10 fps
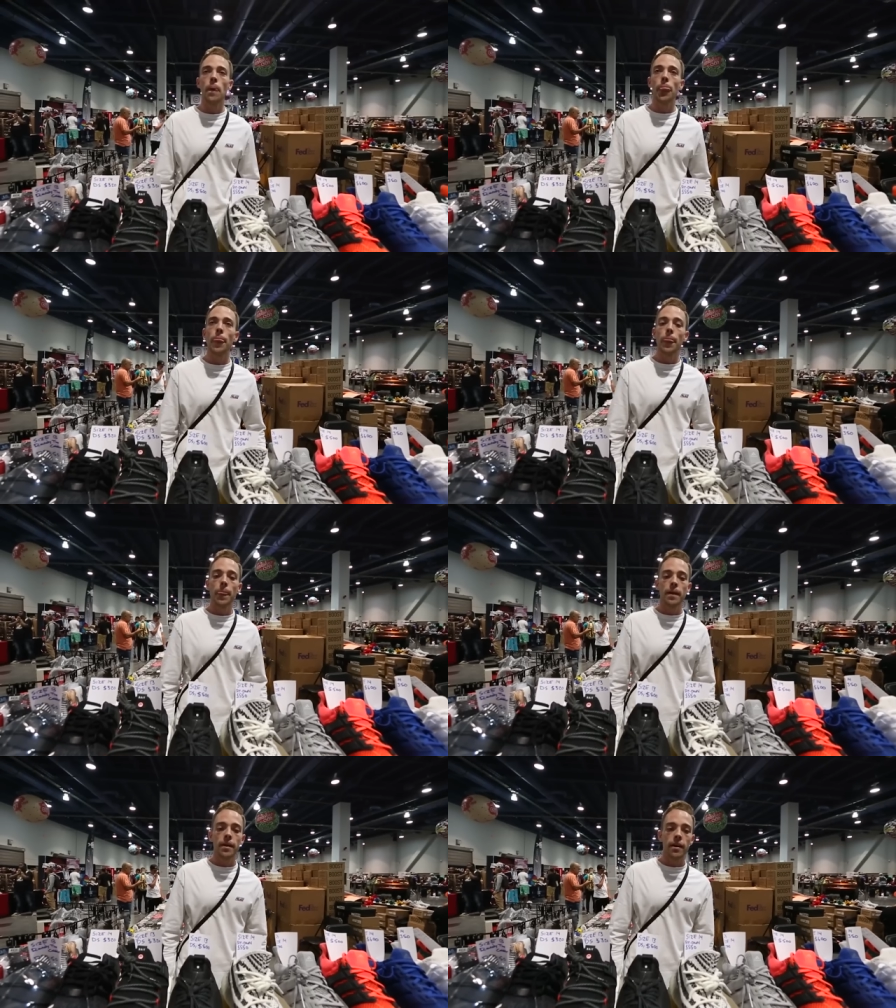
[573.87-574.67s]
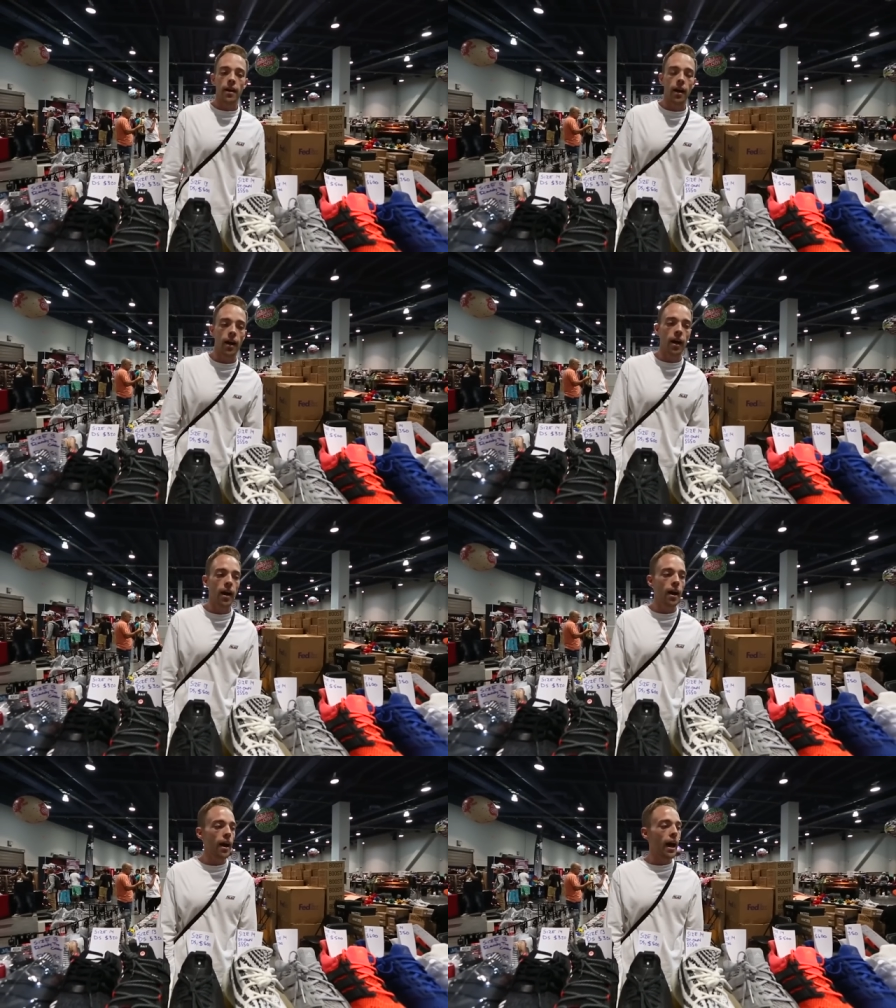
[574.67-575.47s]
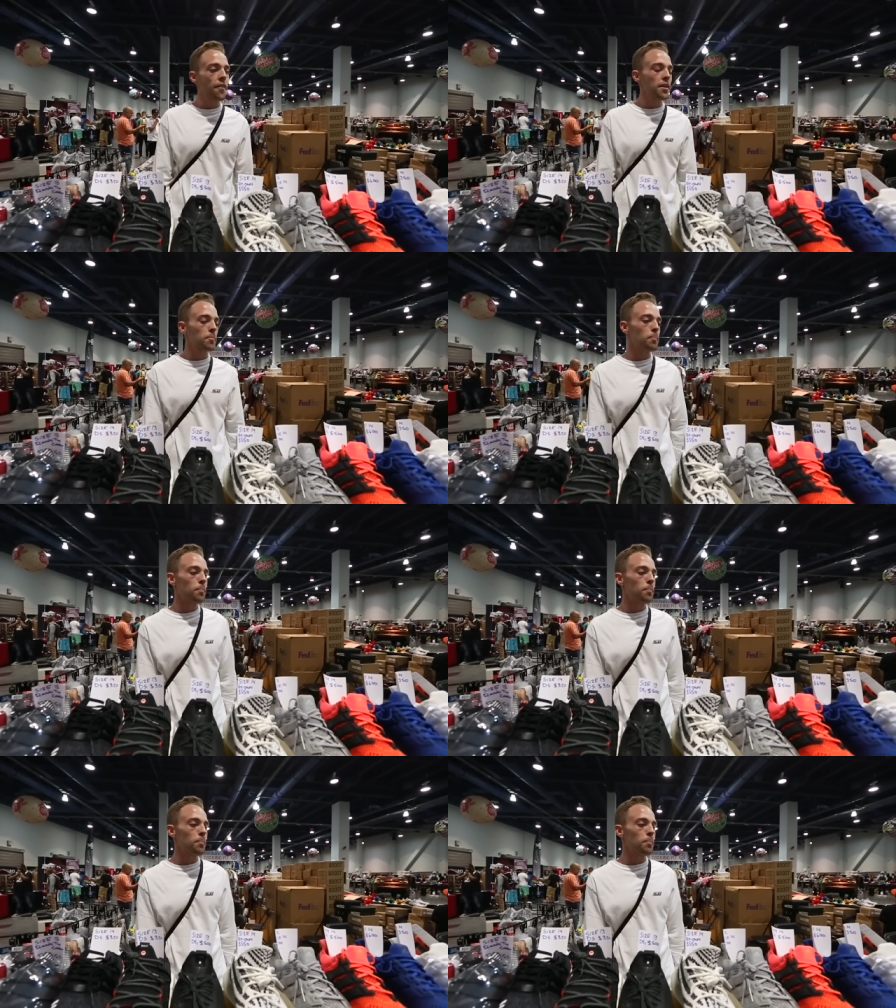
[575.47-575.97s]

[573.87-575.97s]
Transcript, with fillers: Shoe of the year? Uh, I think,